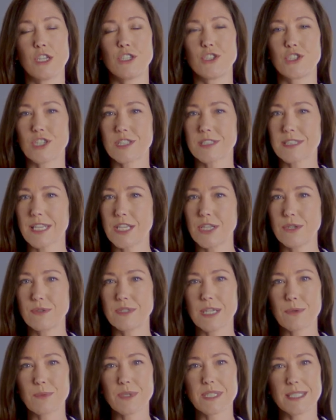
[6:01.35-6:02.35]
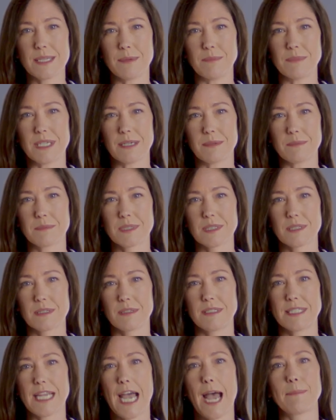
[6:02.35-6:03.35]
Just like you did with symptoms,
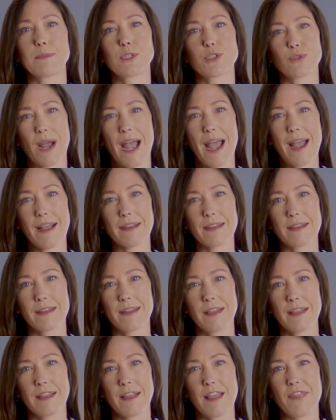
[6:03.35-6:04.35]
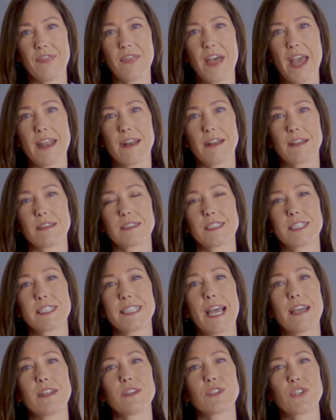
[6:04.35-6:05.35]
tap Track, then
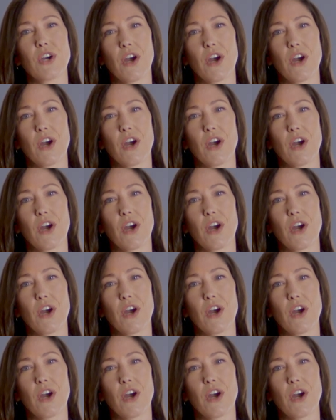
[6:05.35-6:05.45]
Set